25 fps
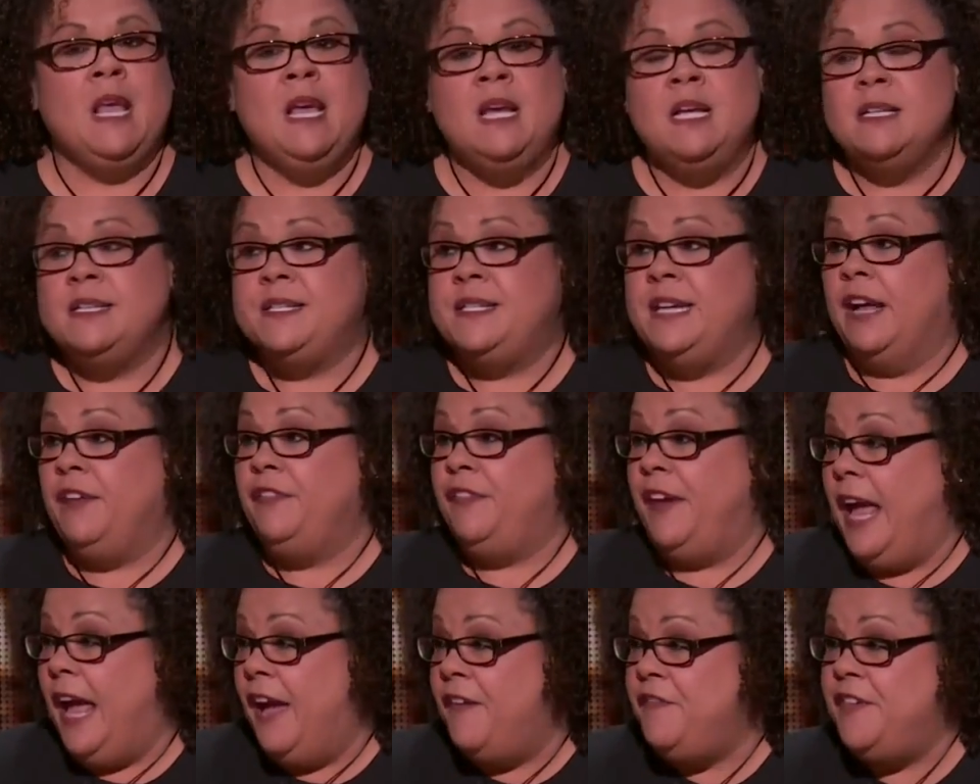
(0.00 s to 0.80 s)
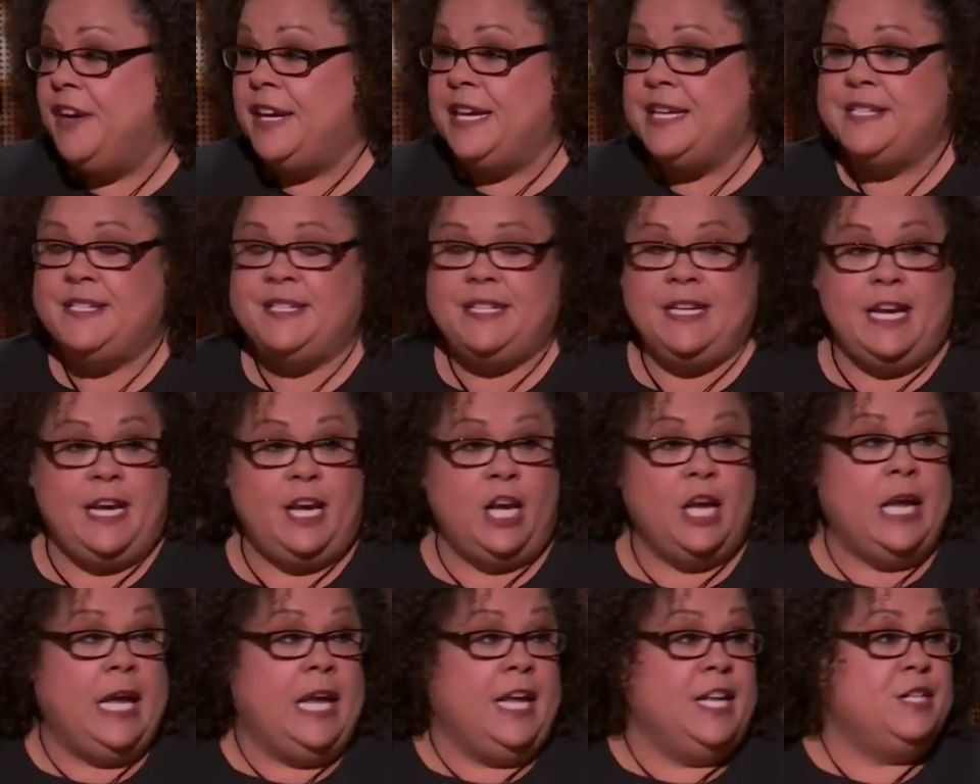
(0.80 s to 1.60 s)

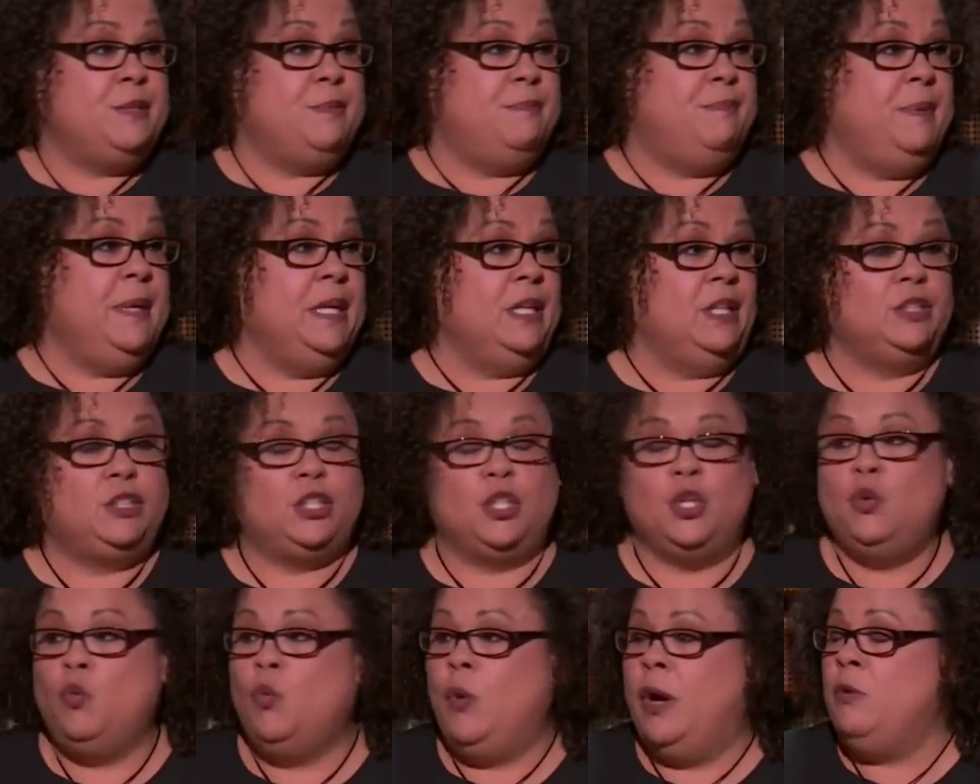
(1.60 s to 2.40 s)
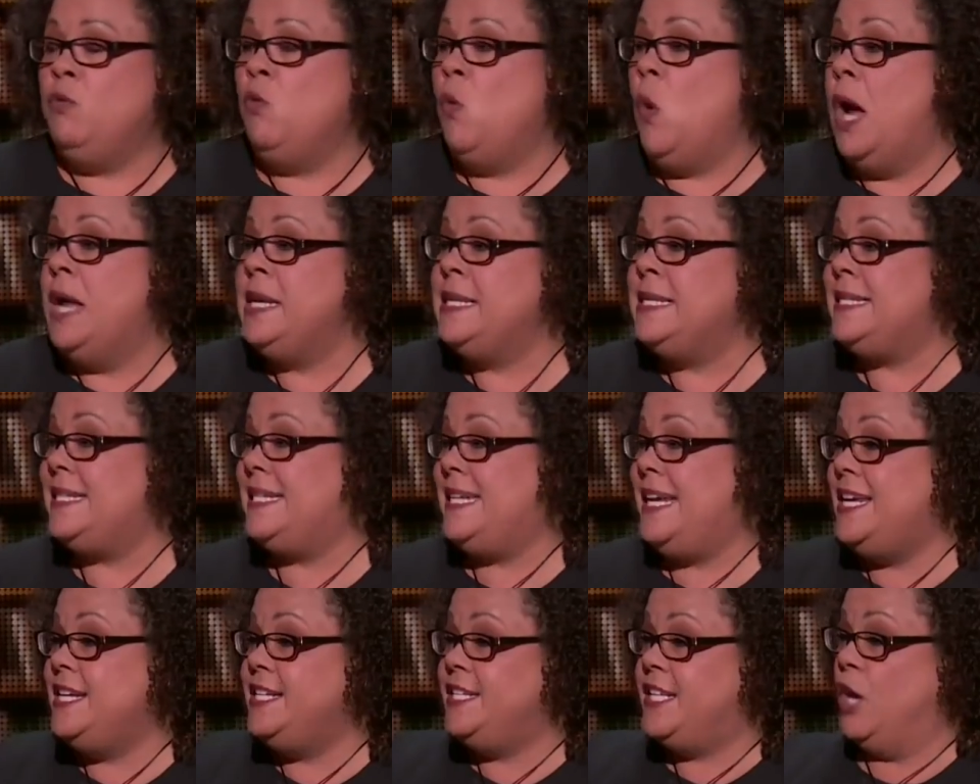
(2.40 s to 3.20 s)
Self-efficacy is built when one
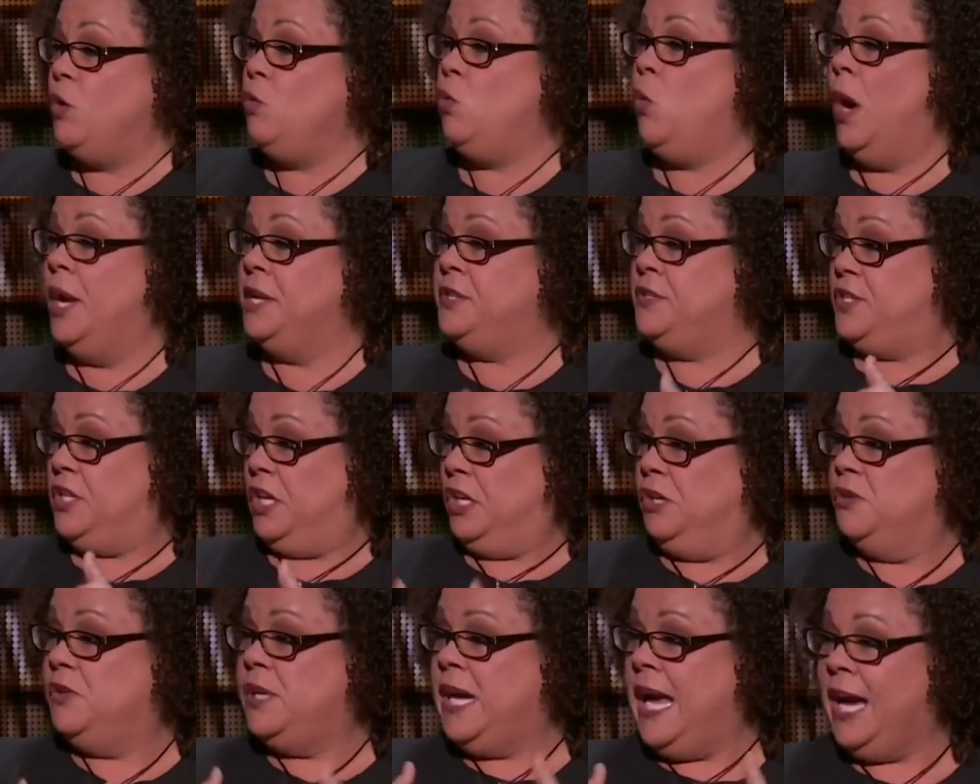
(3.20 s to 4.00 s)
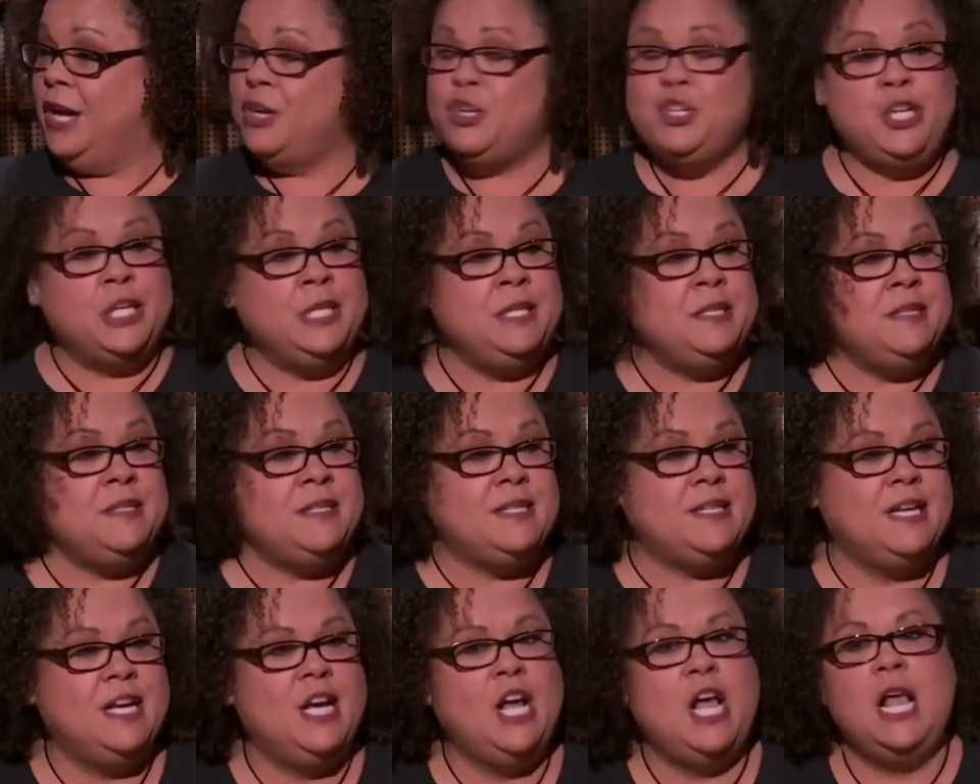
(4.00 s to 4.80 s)
sees that one's own
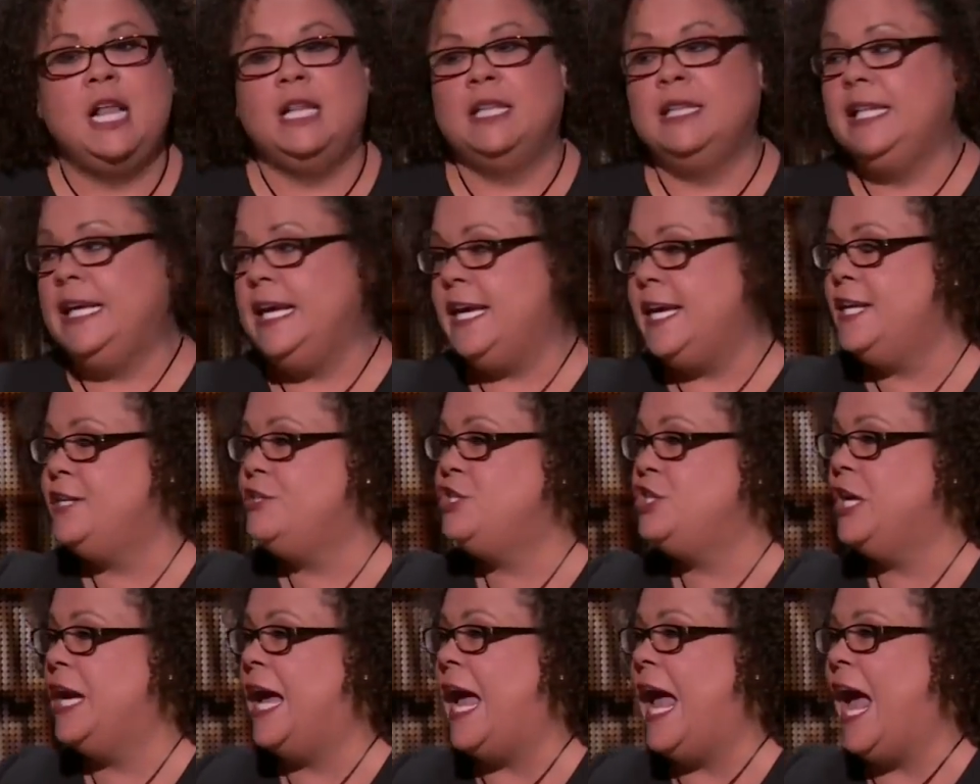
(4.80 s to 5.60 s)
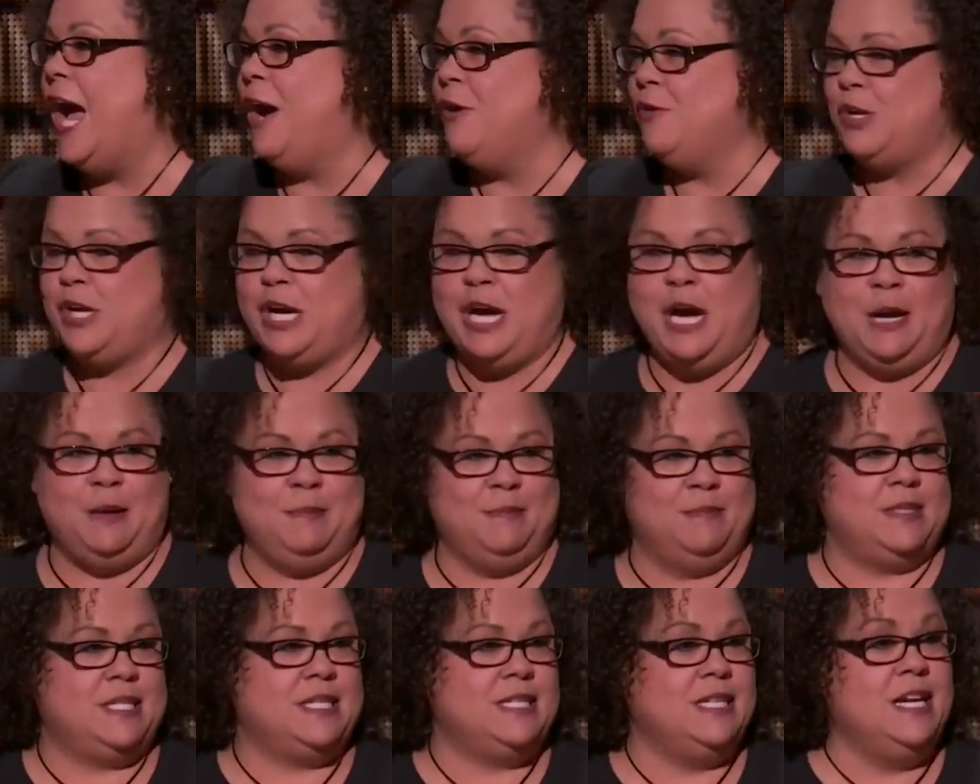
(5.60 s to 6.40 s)
actions lead to
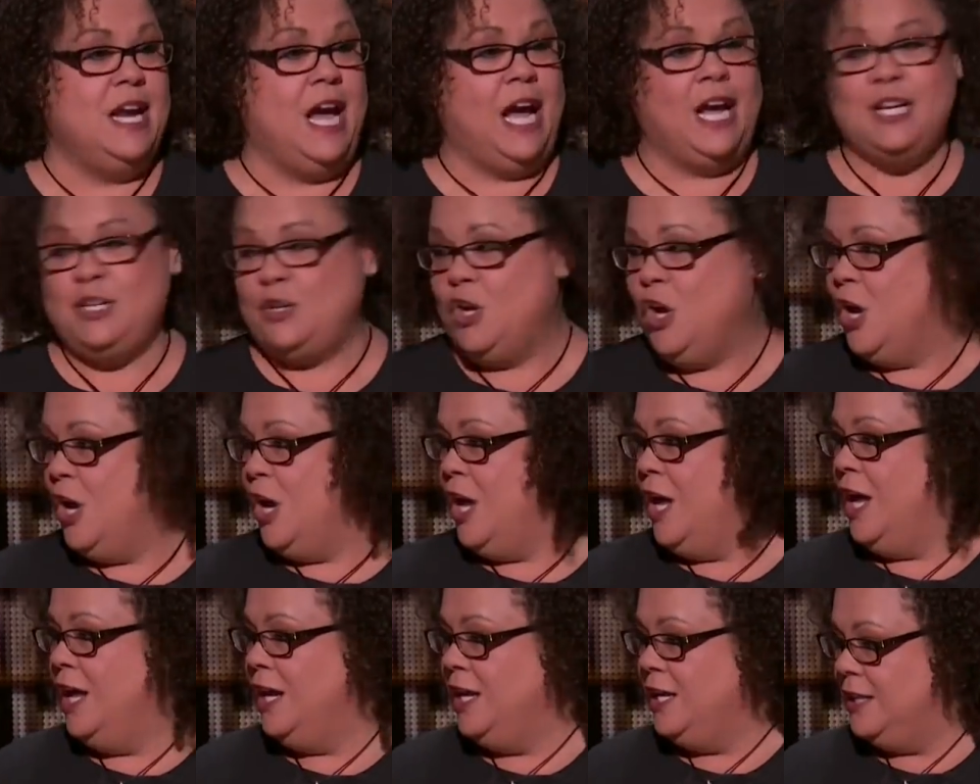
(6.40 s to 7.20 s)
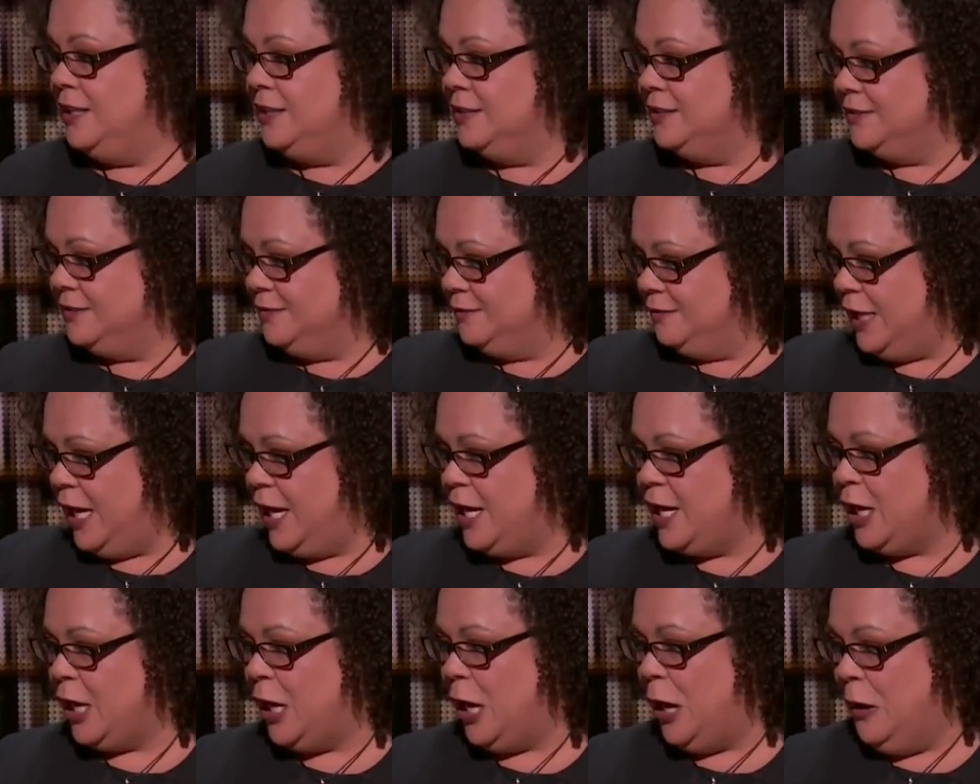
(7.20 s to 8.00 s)
outcomes, not... There
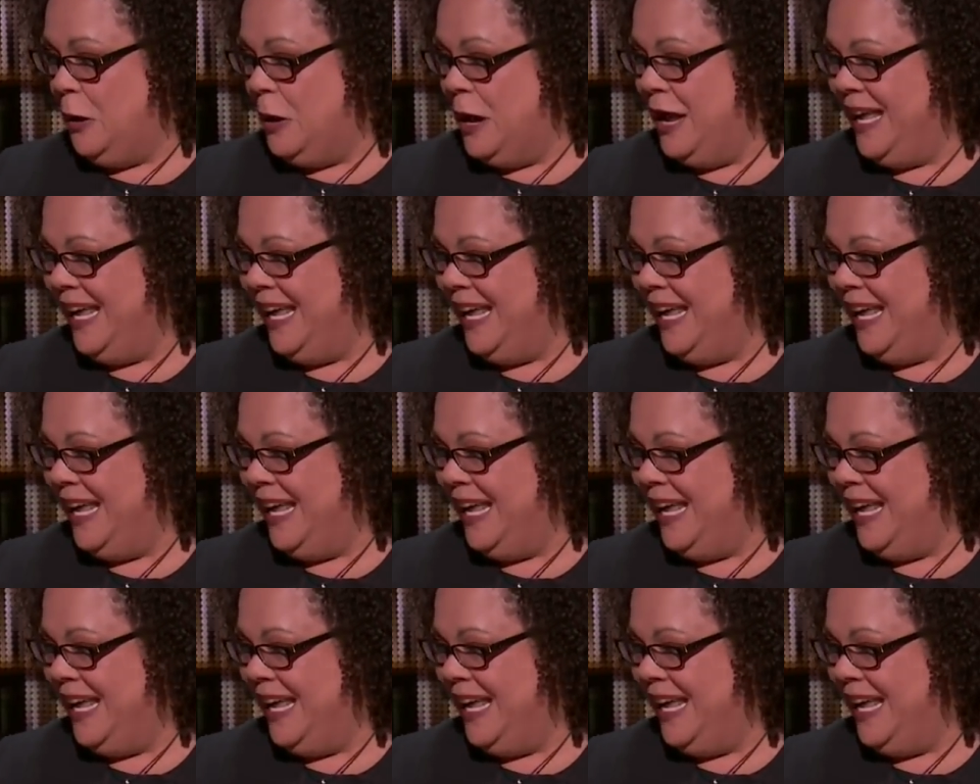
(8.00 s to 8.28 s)
you go.